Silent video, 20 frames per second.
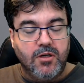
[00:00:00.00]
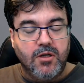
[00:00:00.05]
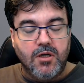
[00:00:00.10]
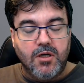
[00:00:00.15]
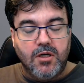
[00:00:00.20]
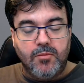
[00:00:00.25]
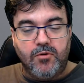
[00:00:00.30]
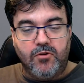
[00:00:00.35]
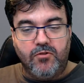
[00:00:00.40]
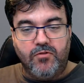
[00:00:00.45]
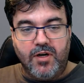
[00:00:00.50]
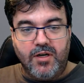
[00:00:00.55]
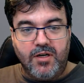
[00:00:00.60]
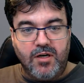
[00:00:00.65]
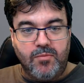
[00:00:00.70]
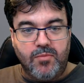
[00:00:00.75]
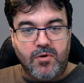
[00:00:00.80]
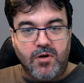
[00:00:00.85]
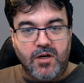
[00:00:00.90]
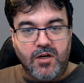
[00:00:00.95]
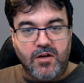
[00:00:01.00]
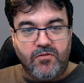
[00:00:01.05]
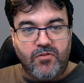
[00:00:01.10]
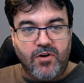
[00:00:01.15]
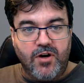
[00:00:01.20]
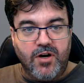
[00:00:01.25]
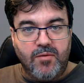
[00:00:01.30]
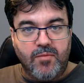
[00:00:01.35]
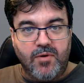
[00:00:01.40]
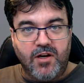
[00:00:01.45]
provided by a friend
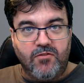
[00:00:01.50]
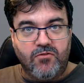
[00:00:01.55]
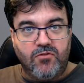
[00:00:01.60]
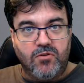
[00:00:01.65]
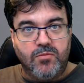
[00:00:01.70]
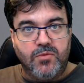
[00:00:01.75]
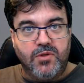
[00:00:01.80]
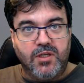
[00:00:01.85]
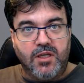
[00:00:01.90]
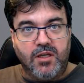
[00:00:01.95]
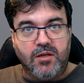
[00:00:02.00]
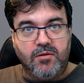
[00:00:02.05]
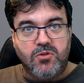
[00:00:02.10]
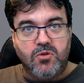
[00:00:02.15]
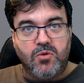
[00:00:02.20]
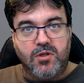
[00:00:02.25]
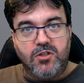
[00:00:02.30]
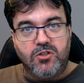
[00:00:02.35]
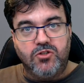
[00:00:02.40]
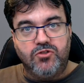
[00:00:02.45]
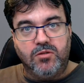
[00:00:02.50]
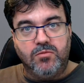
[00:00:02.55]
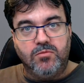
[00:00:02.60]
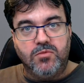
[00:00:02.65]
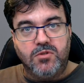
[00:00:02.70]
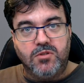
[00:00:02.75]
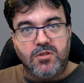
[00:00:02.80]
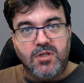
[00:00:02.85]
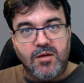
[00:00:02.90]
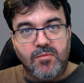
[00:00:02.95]
of mine from the Twitch streams
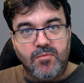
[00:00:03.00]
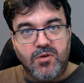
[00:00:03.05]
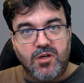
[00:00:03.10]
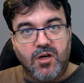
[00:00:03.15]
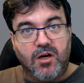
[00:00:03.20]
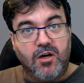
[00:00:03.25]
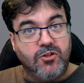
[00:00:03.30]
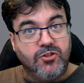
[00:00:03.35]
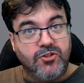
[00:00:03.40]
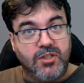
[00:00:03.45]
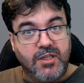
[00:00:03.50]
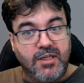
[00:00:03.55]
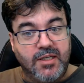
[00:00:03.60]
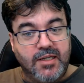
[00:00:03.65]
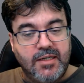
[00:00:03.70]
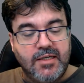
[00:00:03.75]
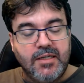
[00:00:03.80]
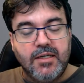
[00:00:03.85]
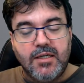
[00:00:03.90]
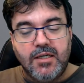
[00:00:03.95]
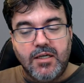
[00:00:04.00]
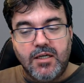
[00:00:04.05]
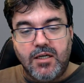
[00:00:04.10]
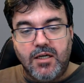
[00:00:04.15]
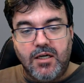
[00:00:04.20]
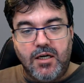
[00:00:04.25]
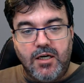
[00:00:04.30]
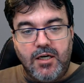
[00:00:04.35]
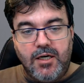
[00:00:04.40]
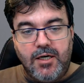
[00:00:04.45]
named Garzini.
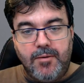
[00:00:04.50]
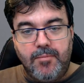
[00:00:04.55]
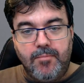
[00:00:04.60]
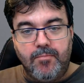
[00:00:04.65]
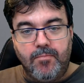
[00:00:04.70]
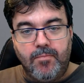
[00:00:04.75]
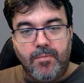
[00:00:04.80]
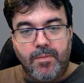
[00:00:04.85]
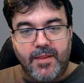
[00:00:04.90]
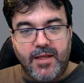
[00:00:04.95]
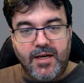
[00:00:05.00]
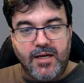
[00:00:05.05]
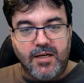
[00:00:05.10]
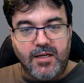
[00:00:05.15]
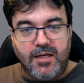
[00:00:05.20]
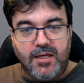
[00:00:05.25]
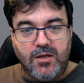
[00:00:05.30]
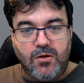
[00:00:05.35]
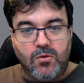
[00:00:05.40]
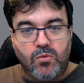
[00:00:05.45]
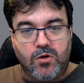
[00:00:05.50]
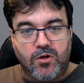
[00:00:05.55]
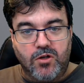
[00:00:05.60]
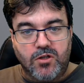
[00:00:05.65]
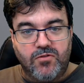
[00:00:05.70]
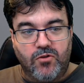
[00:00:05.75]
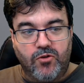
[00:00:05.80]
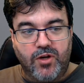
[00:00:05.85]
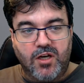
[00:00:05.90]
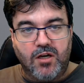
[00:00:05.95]
He works
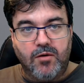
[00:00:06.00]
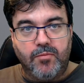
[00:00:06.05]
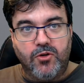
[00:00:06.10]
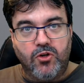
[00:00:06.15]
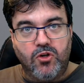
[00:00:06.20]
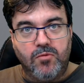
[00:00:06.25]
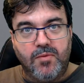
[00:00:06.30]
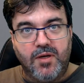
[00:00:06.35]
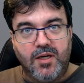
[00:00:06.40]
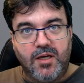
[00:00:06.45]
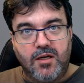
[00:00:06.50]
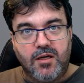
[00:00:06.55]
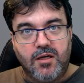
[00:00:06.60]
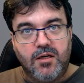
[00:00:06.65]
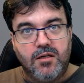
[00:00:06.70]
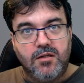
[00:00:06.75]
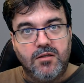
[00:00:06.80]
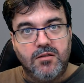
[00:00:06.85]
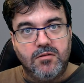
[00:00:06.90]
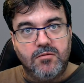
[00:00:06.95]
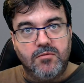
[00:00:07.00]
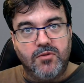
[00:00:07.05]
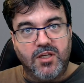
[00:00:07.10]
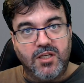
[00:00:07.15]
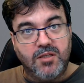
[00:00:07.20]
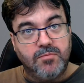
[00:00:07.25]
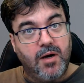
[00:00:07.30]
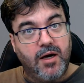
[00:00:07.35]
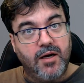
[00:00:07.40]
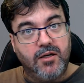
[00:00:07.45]
for a company who make these
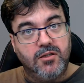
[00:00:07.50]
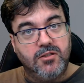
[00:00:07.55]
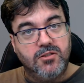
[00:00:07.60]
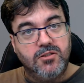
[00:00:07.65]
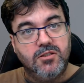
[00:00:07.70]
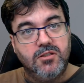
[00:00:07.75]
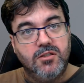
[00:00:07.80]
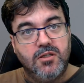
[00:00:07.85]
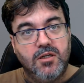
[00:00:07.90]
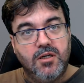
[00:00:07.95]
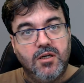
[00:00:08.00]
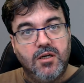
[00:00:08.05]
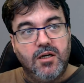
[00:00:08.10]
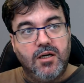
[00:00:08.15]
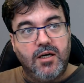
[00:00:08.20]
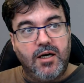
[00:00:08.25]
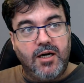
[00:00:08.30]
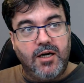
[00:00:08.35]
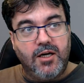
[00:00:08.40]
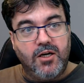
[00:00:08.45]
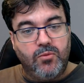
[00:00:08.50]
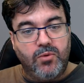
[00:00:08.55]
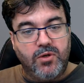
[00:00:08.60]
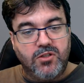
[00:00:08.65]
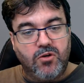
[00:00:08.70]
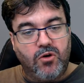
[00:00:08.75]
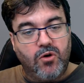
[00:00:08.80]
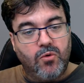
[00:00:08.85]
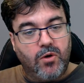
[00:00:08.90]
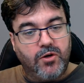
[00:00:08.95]
banners, and we sort
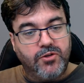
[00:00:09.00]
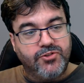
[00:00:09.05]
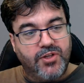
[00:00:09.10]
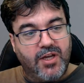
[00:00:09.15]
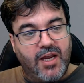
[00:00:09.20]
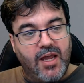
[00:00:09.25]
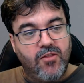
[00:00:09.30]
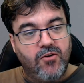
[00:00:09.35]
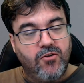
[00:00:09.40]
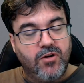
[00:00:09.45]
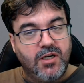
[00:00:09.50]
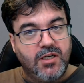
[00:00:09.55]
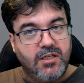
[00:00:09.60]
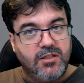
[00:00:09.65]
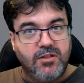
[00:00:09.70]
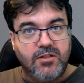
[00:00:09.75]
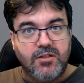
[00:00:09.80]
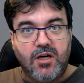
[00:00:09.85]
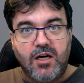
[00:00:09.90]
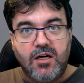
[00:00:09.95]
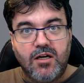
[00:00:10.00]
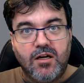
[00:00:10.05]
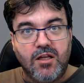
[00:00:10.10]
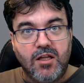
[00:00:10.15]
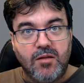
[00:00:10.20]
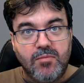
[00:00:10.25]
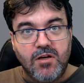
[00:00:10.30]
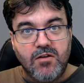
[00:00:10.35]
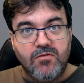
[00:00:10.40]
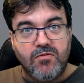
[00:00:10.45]
of worked together and had a little
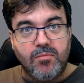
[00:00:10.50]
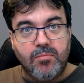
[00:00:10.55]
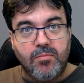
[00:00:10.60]
bit of